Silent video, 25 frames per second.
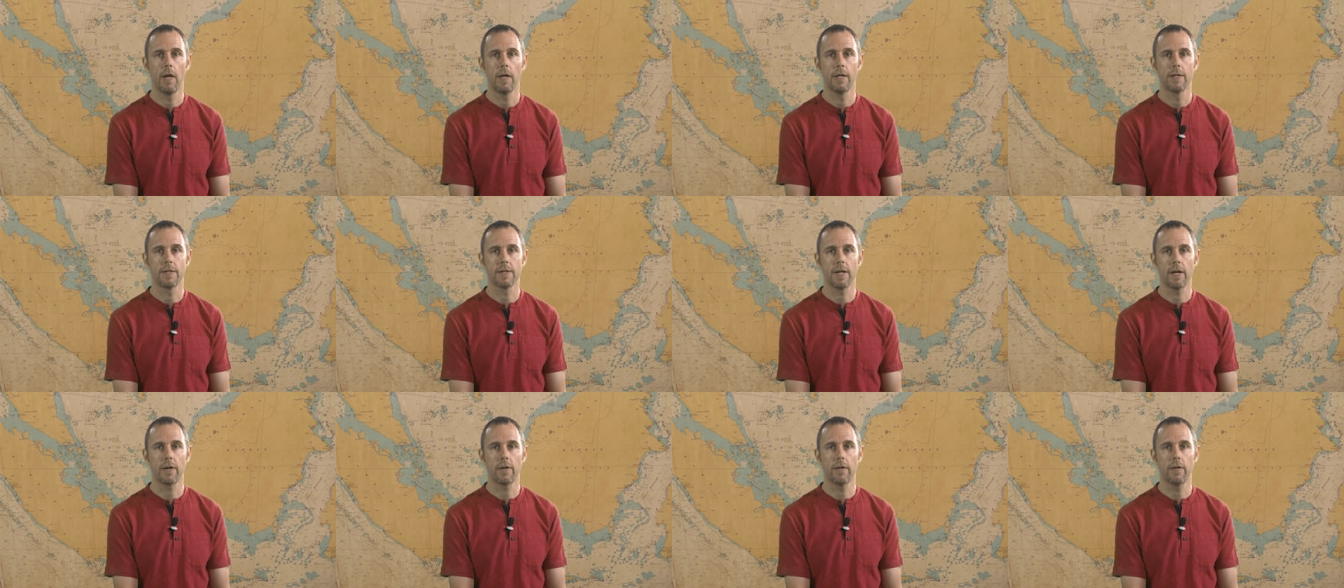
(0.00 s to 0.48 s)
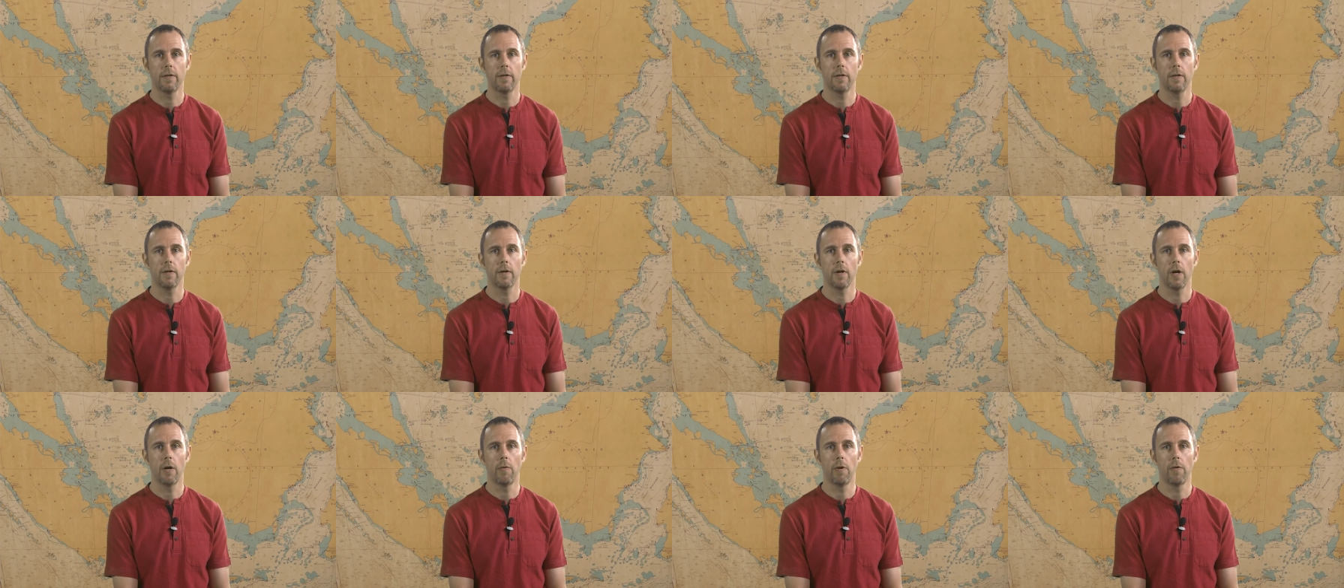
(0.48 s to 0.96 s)
Second
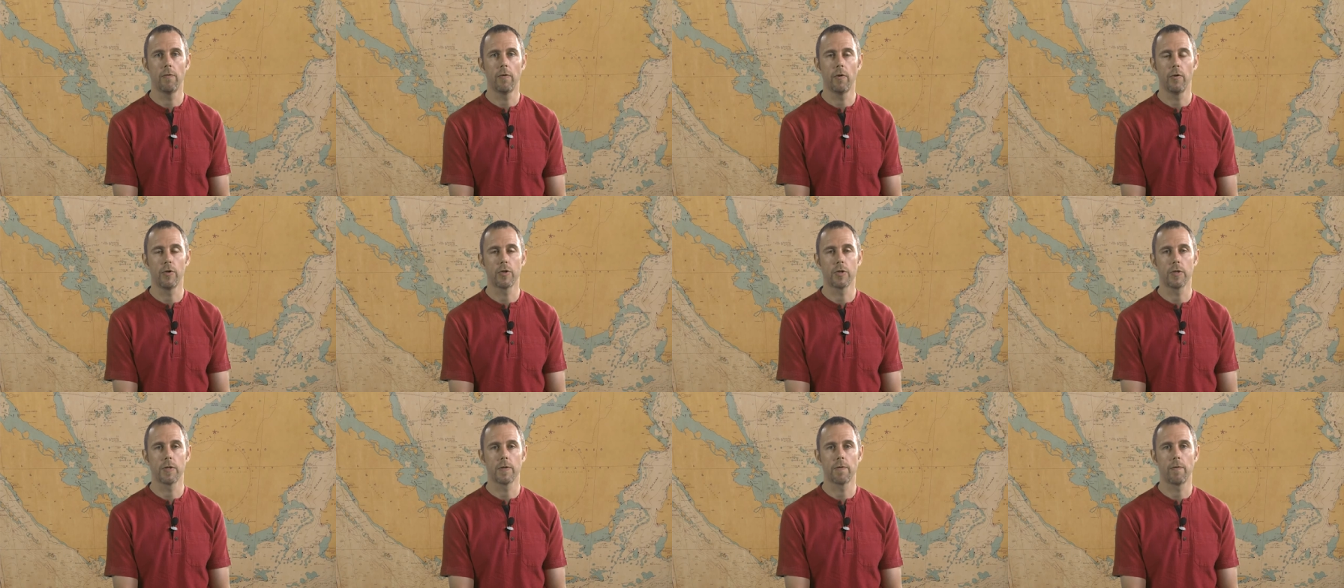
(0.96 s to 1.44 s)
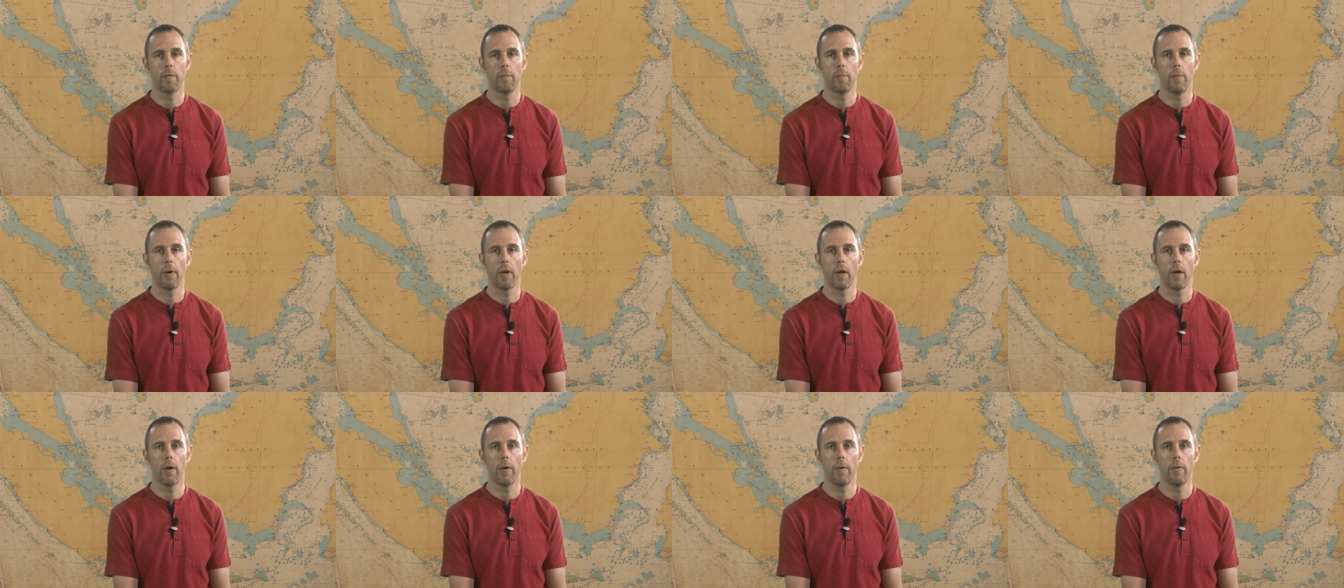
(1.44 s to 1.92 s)
are revolutions from
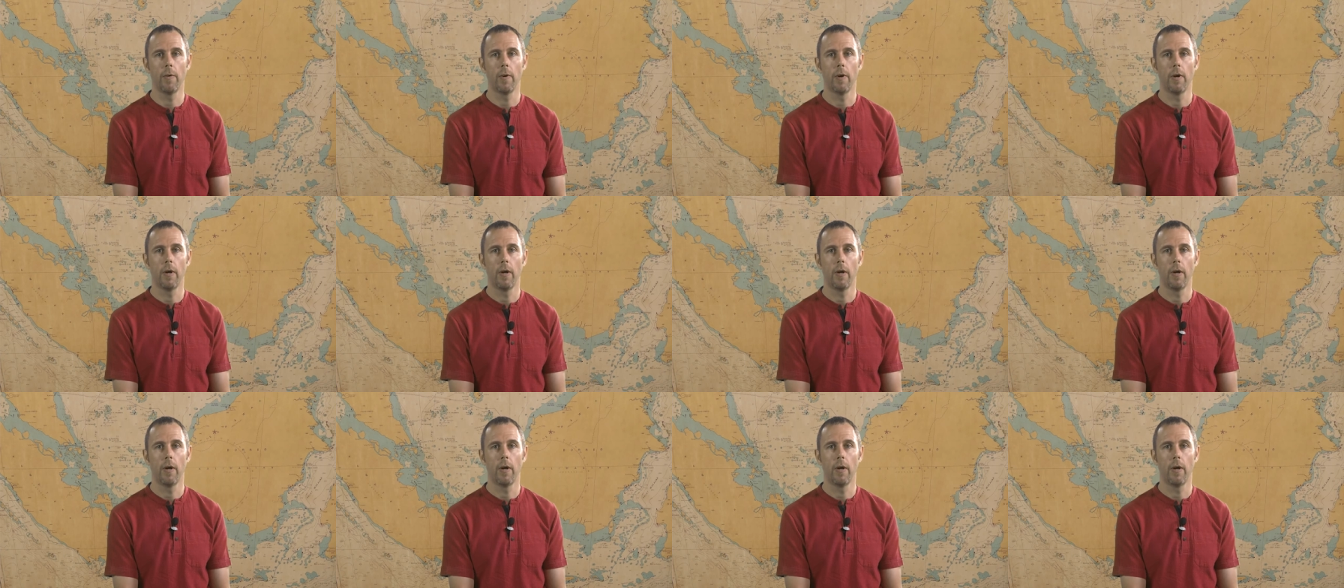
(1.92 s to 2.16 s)
below,